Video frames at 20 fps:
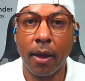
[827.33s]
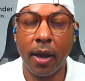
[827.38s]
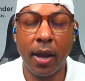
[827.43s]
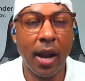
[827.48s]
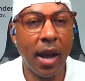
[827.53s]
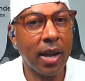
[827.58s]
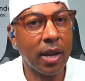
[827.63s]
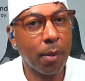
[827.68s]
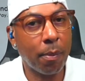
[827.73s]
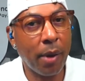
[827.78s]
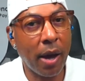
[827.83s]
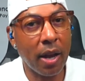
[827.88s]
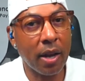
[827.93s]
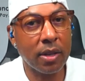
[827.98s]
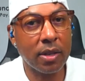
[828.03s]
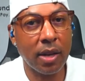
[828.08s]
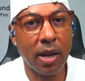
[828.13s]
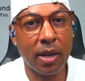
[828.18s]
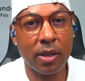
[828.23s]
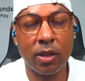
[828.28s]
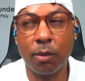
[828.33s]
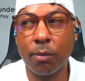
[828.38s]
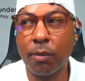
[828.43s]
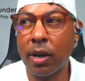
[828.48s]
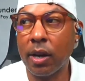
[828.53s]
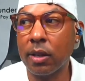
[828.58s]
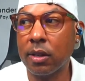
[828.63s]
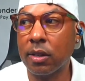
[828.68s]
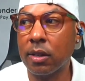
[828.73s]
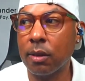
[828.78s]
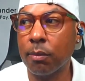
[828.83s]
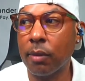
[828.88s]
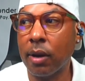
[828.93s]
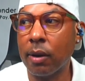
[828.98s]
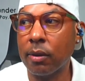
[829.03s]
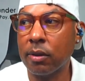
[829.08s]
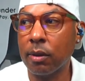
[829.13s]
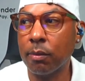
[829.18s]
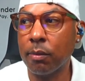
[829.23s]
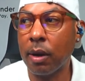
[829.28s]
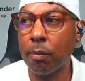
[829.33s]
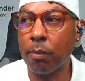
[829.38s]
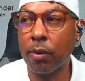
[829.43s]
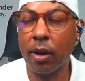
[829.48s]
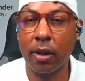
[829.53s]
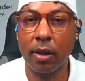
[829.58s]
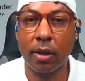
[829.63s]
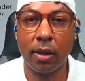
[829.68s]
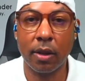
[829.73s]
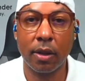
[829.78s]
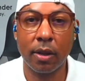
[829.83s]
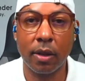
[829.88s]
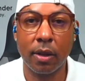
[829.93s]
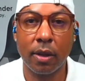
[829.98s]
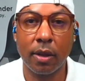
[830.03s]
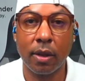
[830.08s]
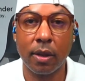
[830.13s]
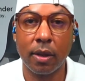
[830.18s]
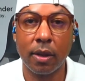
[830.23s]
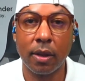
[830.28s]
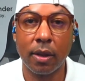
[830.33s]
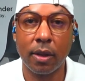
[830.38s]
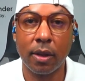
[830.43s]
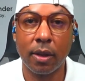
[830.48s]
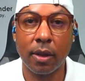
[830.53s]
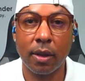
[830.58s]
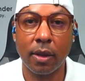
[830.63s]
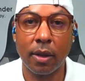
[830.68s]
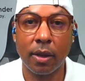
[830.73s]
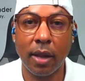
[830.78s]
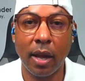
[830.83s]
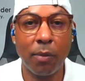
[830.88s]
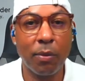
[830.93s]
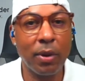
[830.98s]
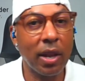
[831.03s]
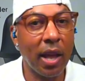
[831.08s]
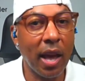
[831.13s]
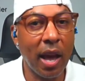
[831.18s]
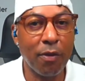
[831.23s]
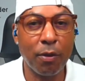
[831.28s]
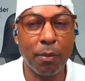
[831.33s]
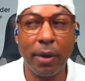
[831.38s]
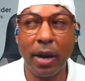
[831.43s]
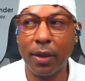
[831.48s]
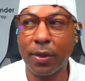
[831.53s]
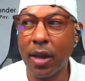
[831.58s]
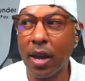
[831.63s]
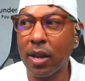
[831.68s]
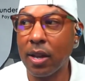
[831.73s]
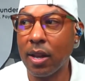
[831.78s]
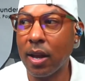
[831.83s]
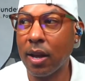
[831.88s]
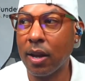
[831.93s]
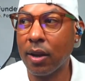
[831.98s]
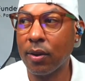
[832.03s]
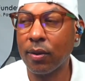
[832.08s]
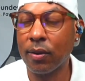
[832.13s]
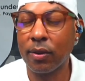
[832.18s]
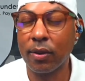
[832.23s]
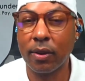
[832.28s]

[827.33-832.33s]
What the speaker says: And I had to apologize to my brother. Like, we laugh about that now.